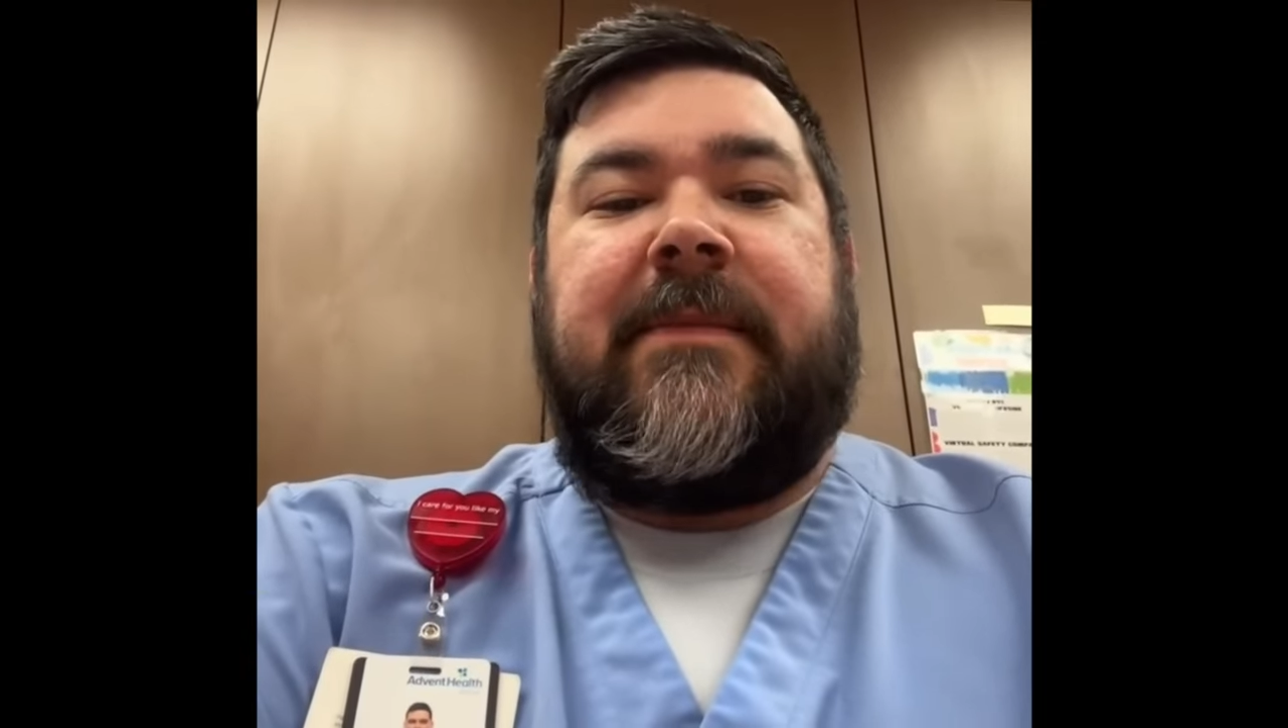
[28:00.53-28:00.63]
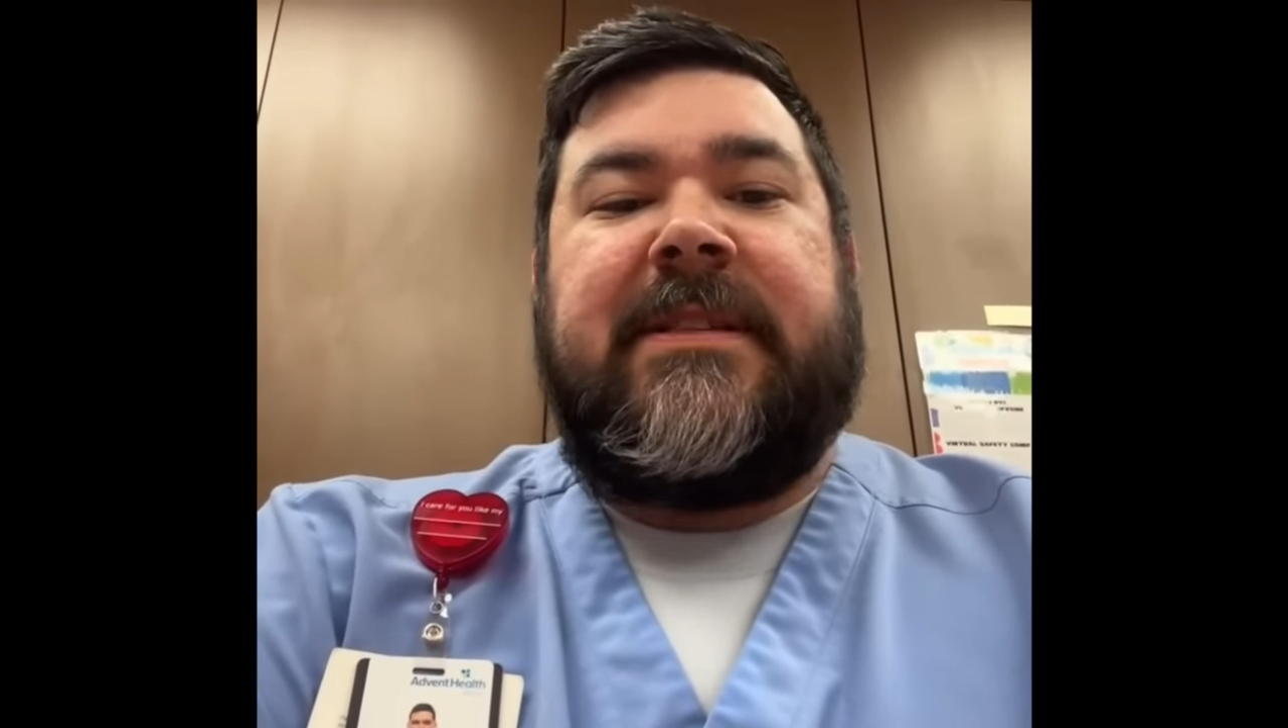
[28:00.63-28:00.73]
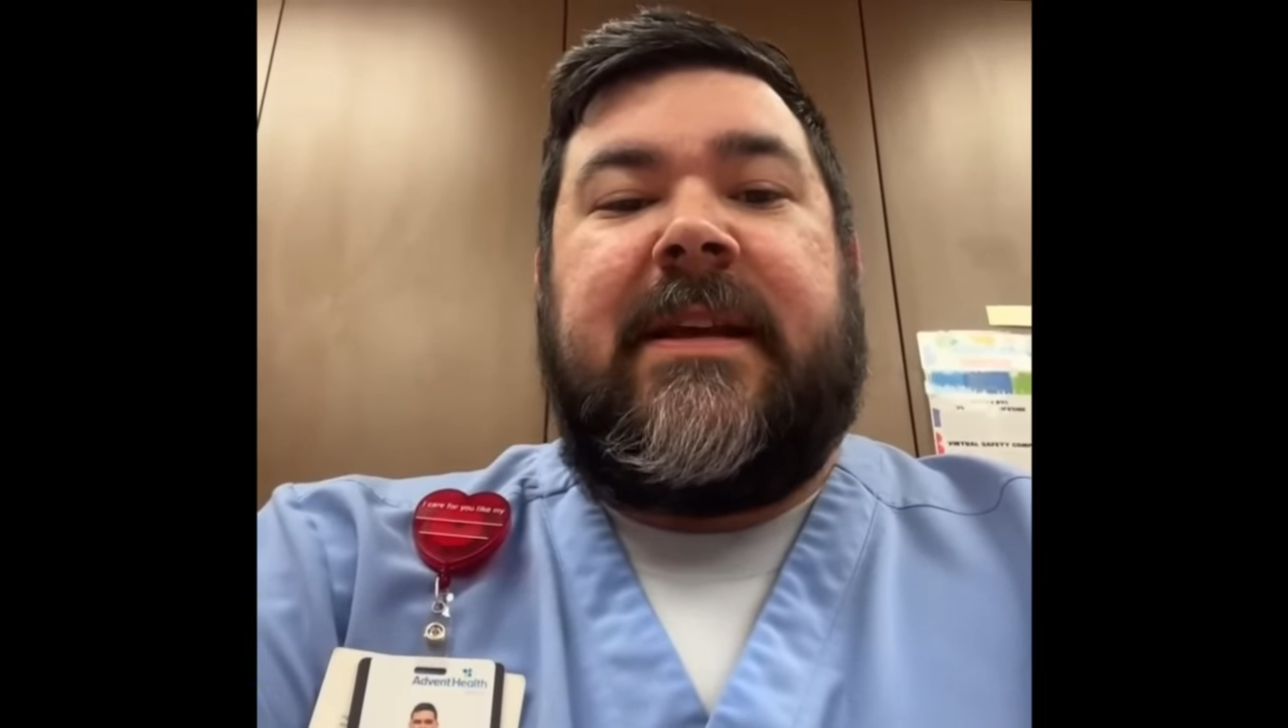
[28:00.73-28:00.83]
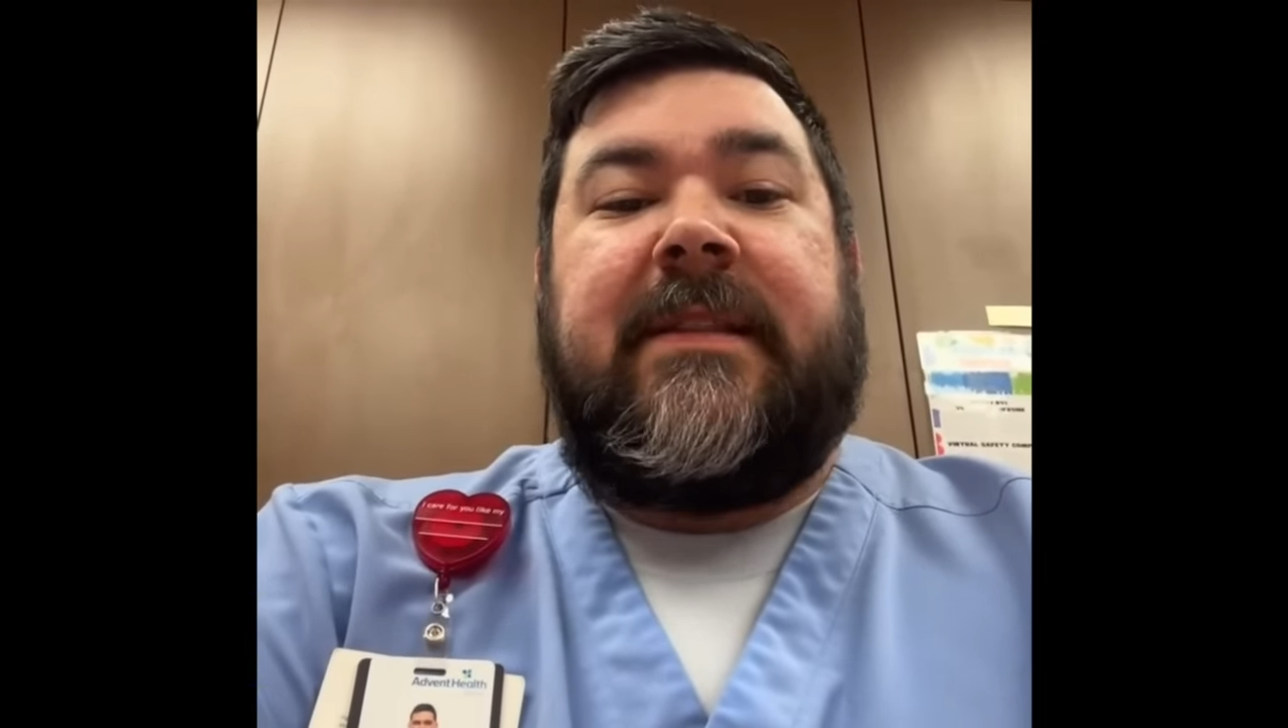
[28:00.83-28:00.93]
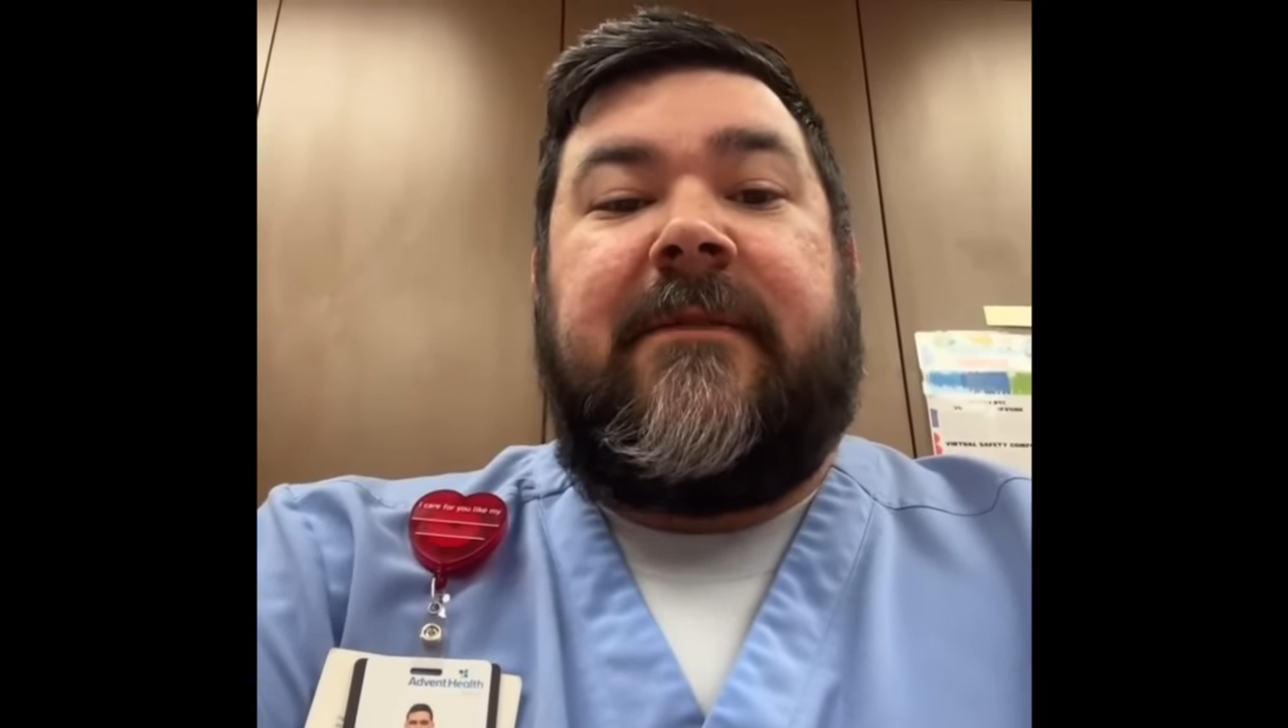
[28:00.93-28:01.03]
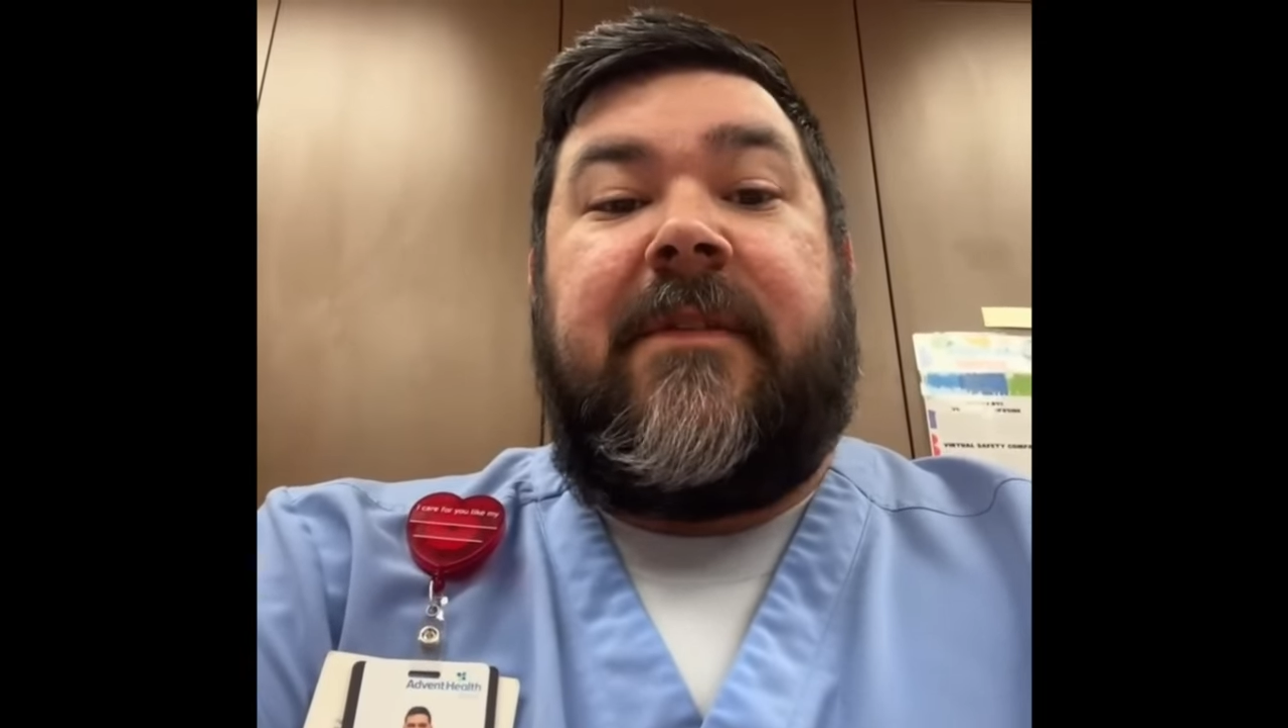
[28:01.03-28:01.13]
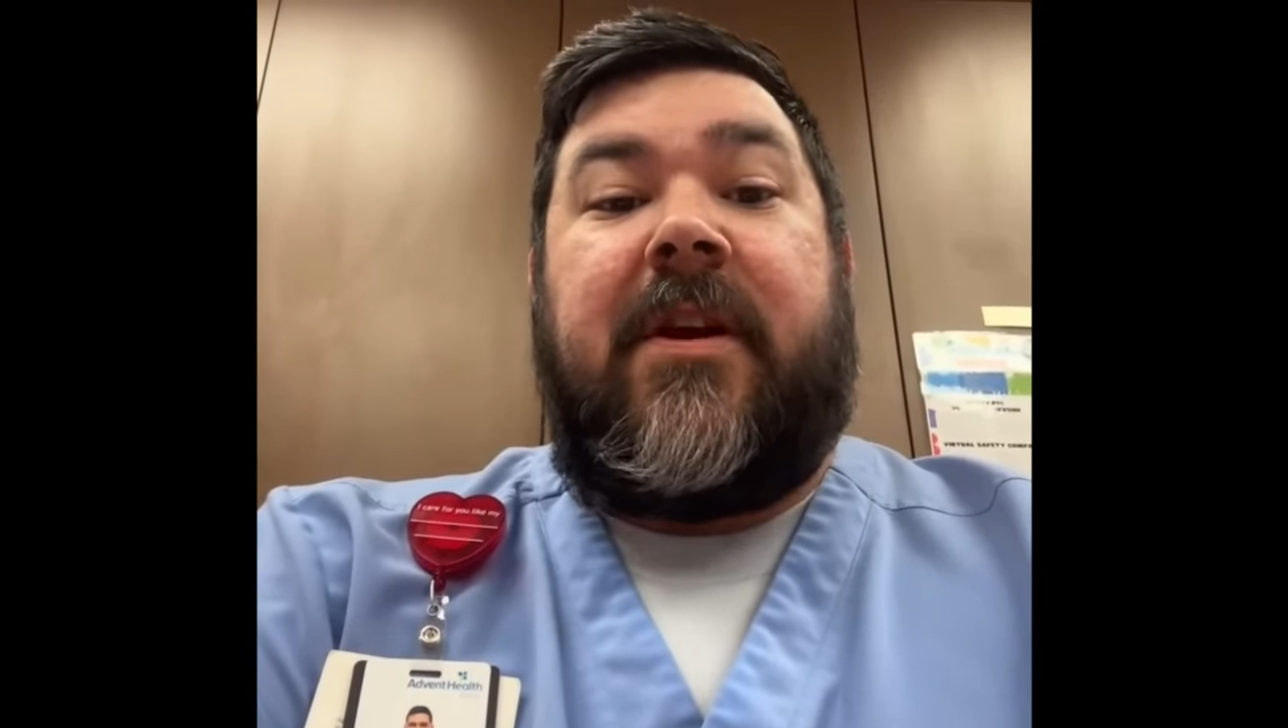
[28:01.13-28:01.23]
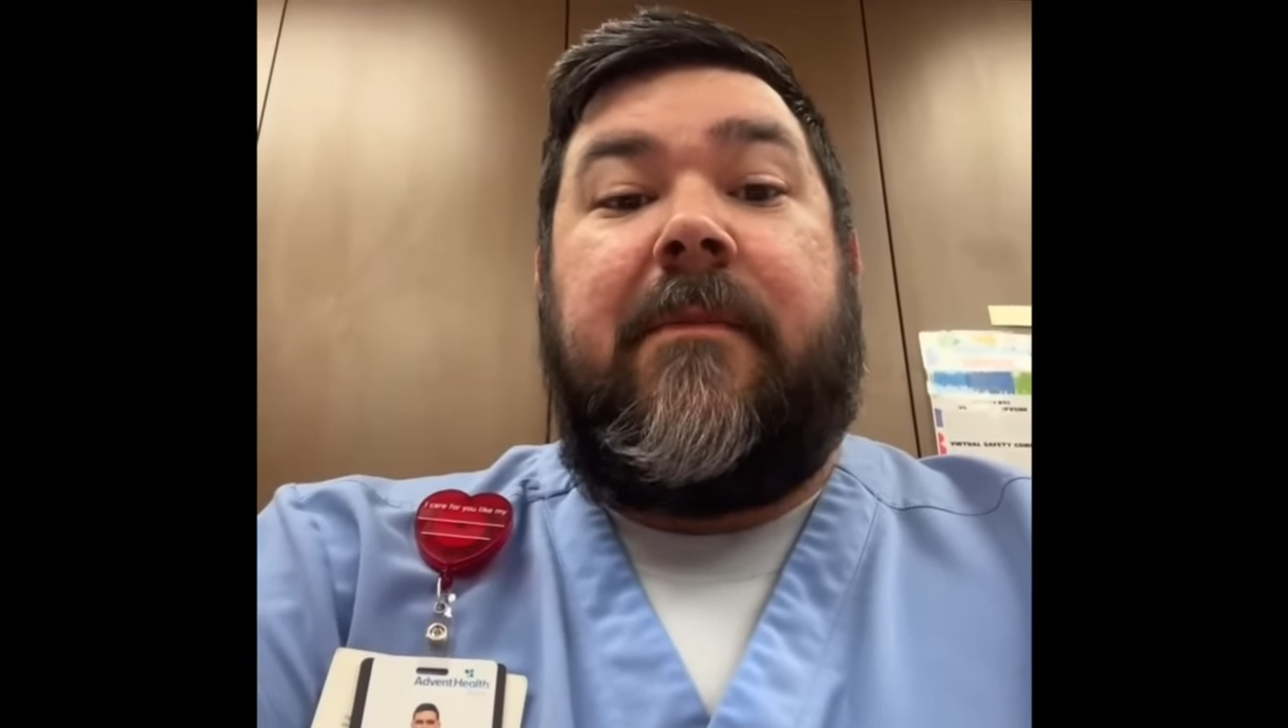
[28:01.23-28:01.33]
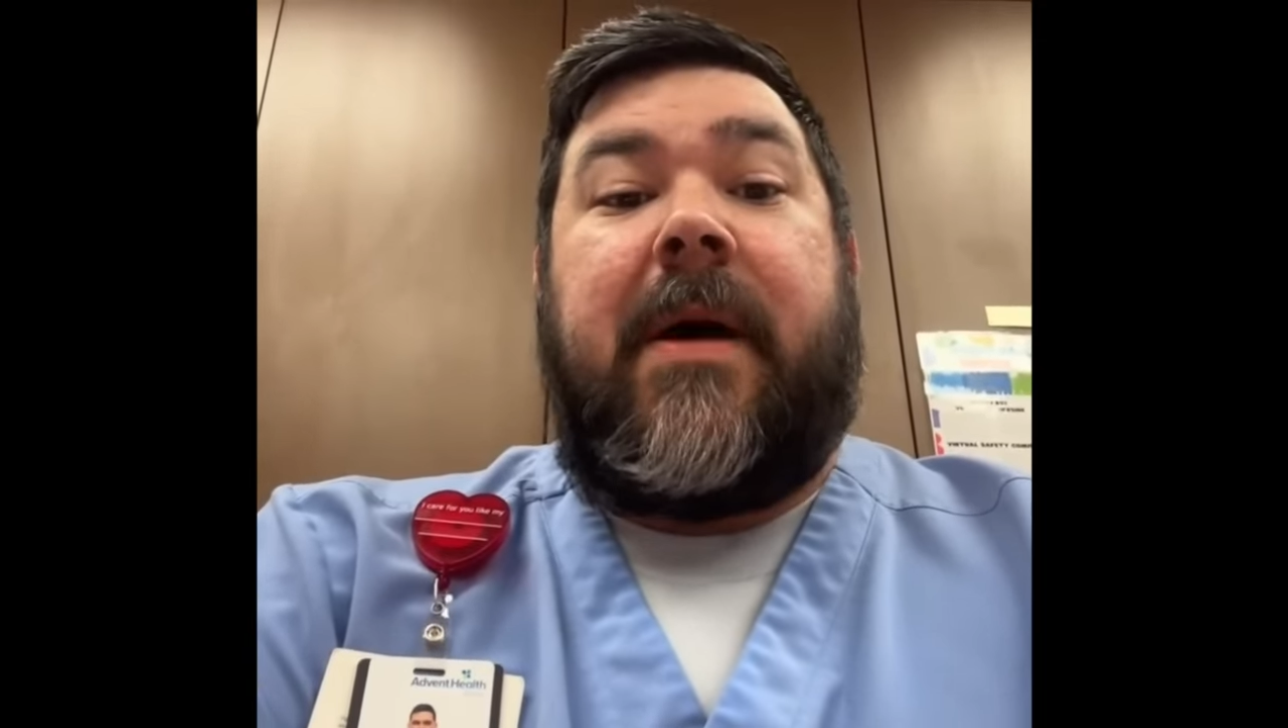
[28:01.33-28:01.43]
is at the very